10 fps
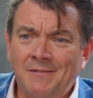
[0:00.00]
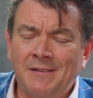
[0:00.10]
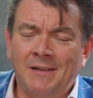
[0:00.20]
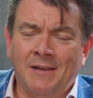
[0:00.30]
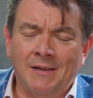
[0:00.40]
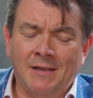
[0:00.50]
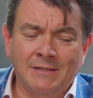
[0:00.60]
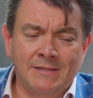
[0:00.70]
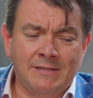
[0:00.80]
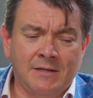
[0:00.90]
He
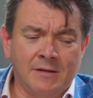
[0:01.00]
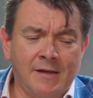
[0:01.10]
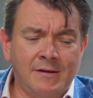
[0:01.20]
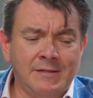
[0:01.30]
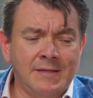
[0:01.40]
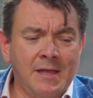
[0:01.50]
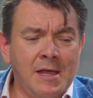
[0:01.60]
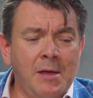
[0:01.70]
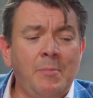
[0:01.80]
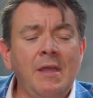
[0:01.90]
likes his dark characters.
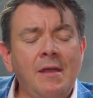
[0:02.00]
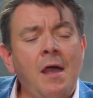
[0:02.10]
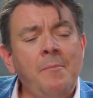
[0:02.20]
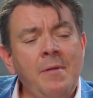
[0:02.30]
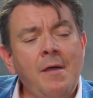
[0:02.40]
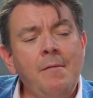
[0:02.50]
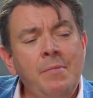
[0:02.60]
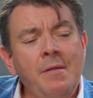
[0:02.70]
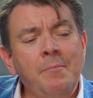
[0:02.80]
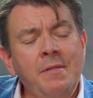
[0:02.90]
But yeah, but
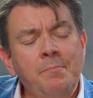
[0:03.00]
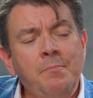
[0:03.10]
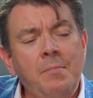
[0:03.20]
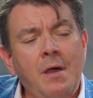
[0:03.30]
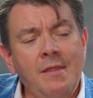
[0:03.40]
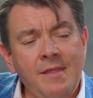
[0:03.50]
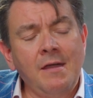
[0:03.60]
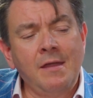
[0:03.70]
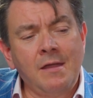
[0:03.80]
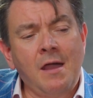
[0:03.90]
I think
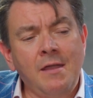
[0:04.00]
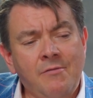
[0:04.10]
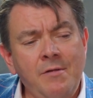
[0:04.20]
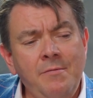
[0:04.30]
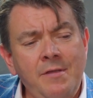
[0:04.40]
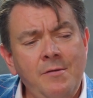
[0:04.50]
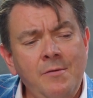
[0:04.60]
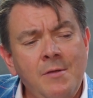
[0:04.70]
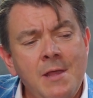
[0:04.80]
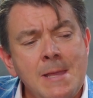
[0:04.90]
I agree with you.